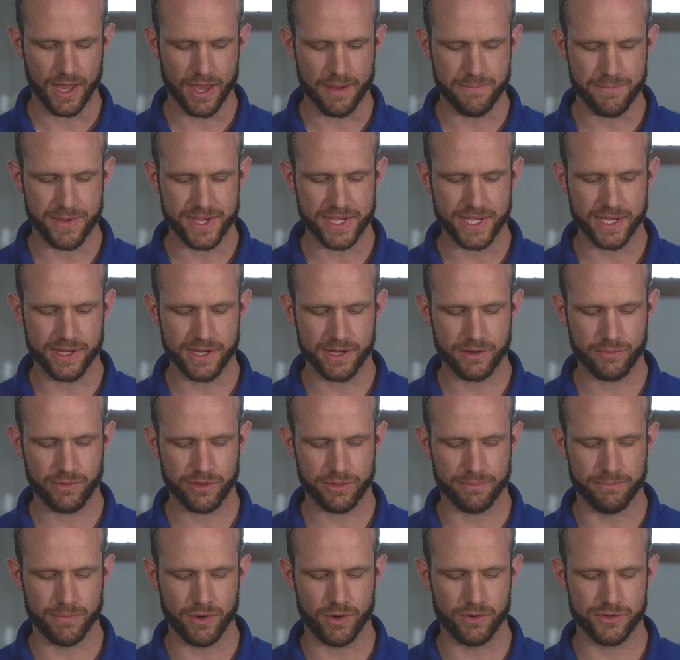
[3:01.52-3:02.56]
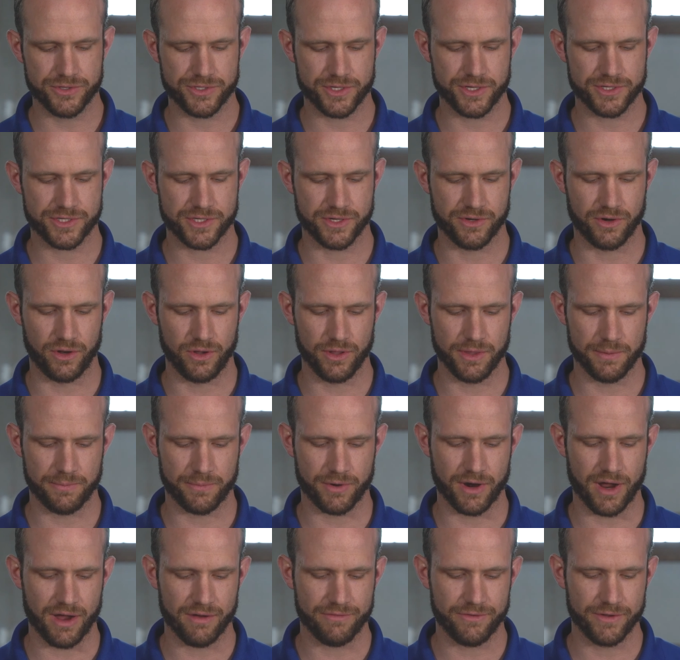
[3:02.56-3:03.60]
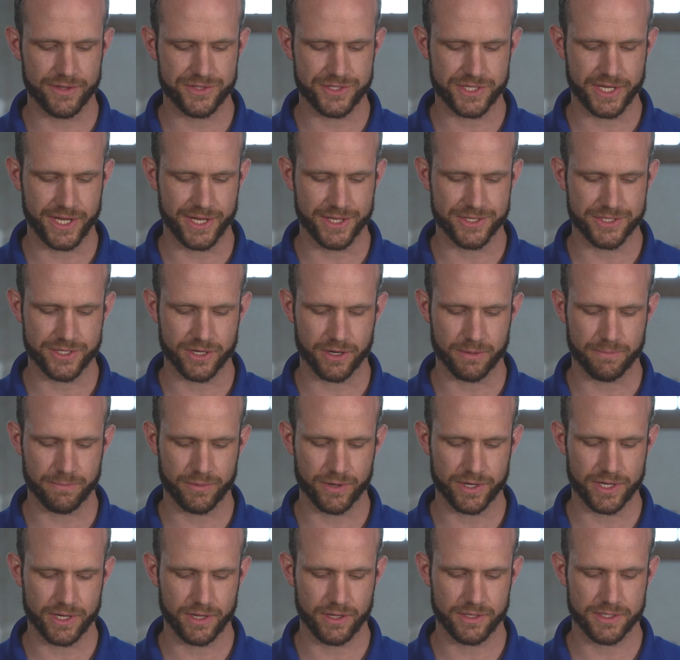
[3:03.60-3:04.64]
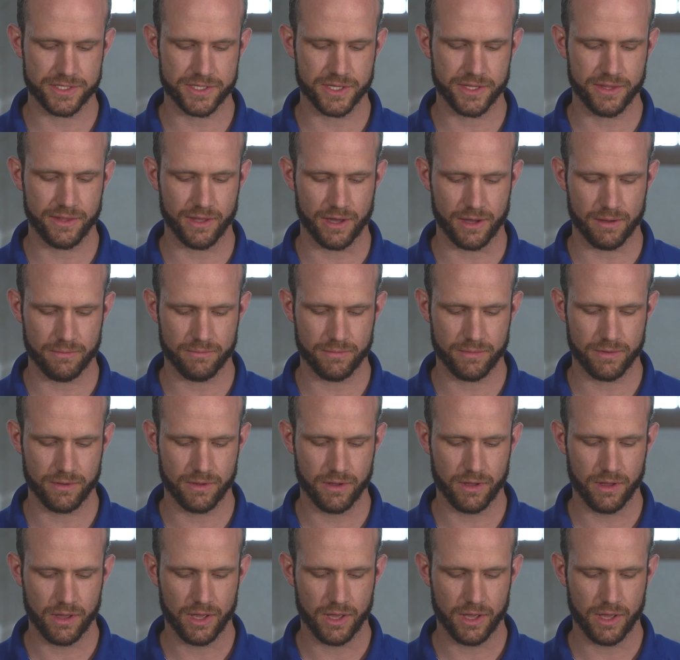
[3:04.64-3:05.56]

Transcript: And beginning with Moses and all the prophets, he interpreted to them